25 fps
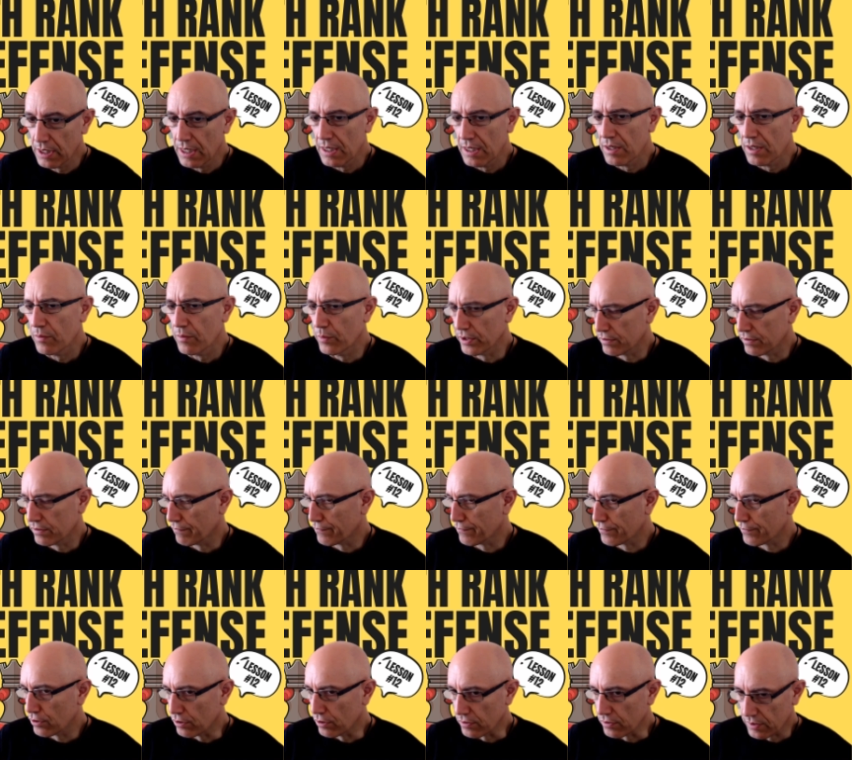But of
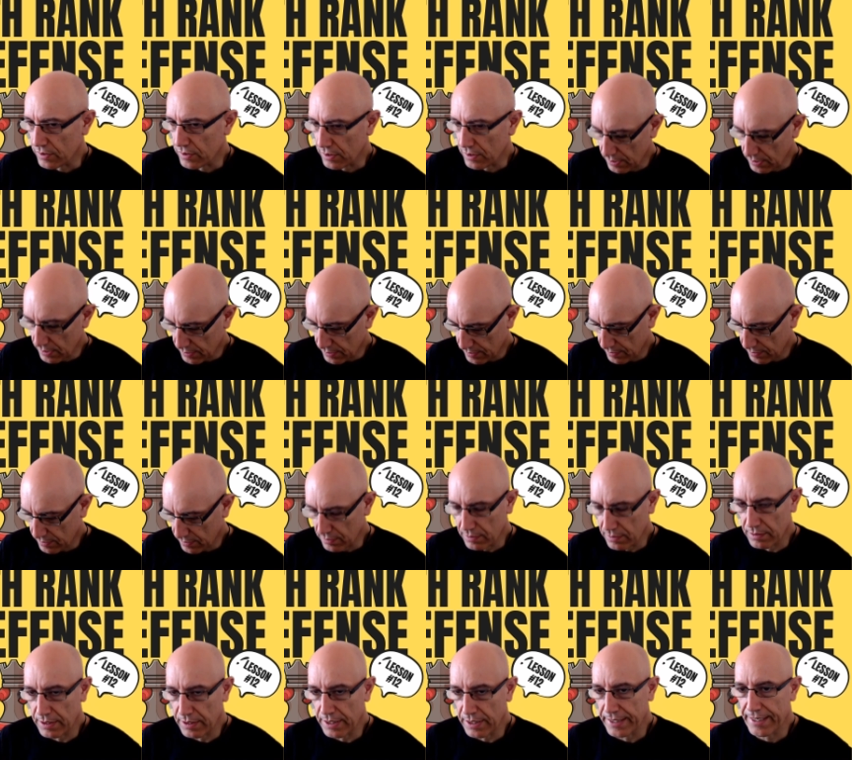course, it's still a
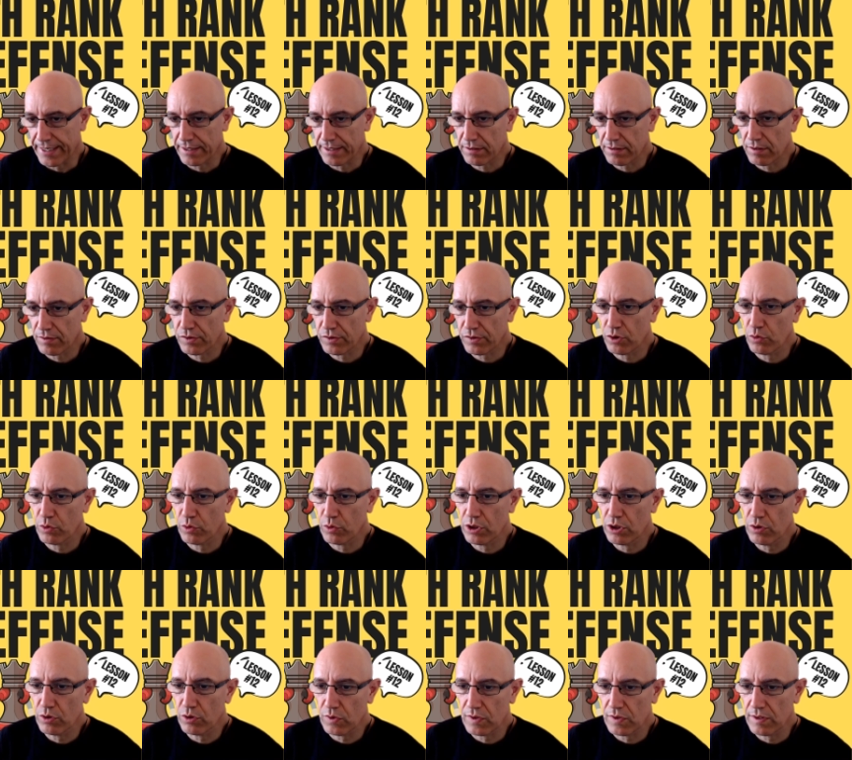diagonal, so we
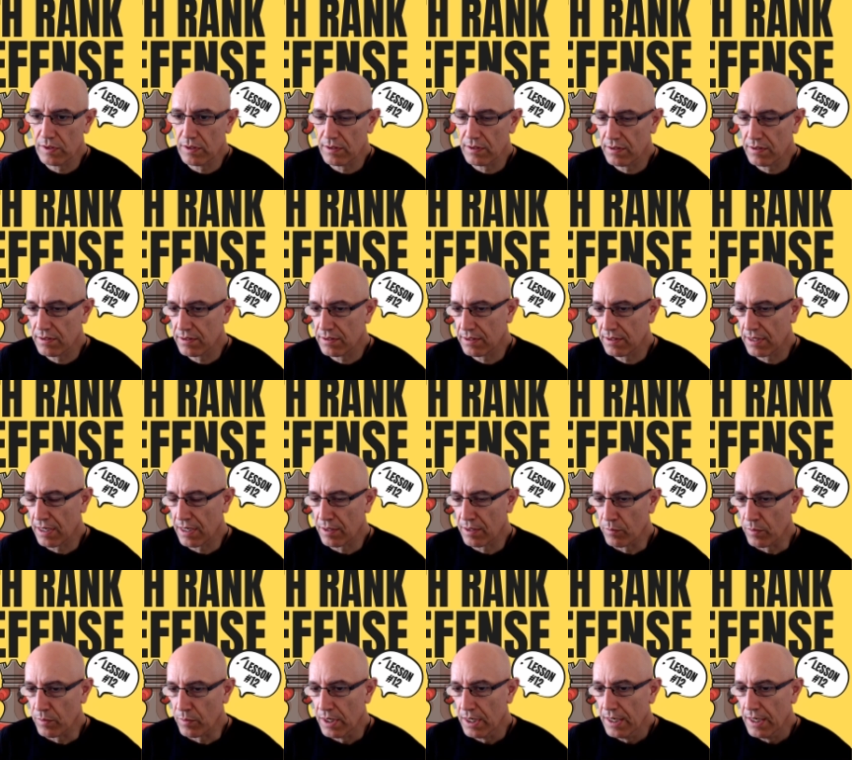use the same
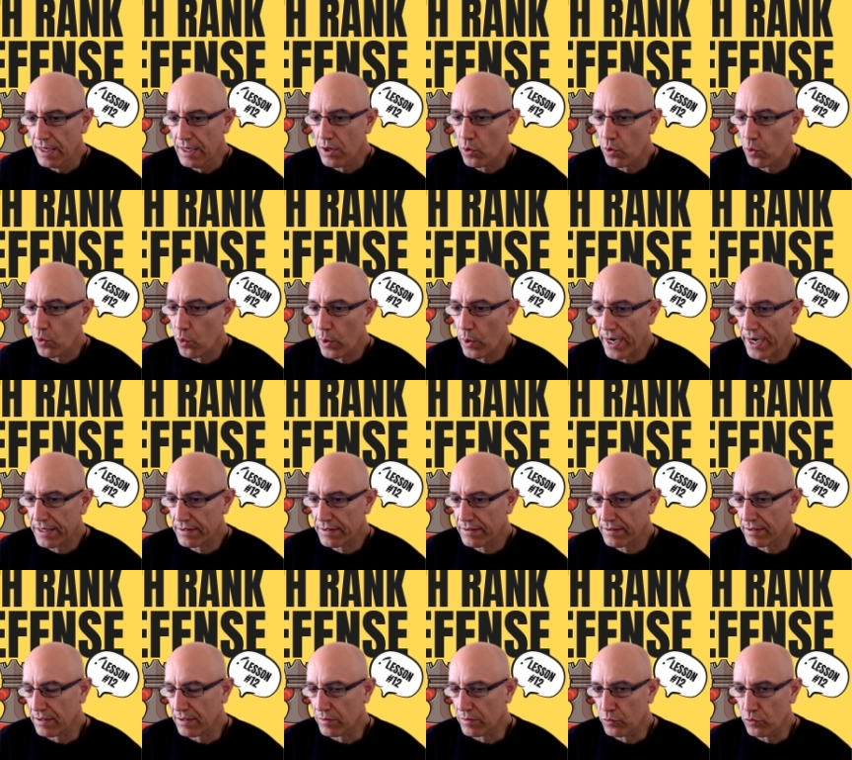
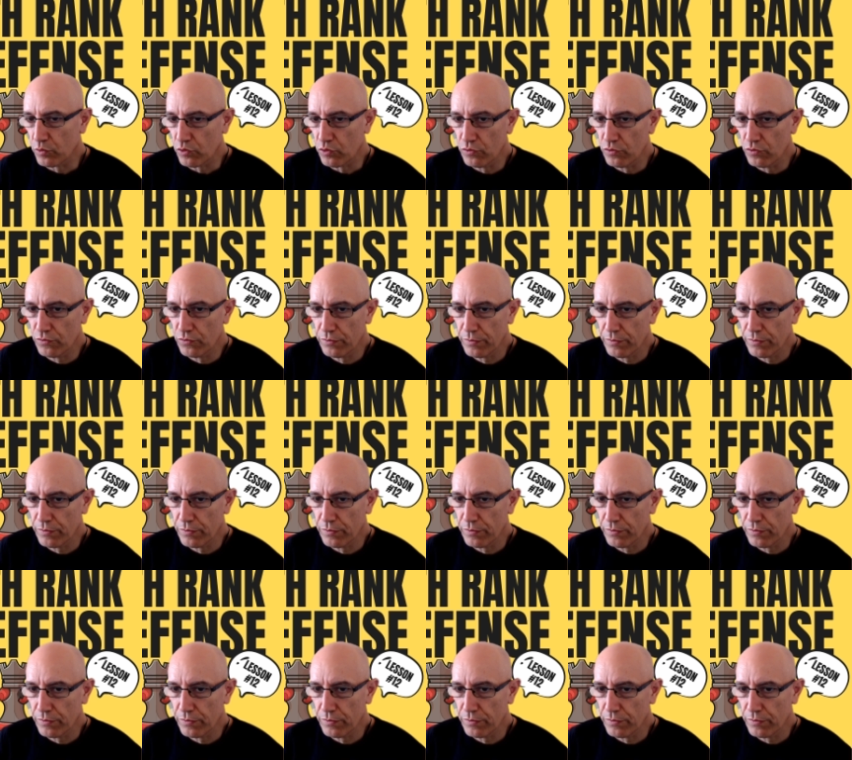waiting move.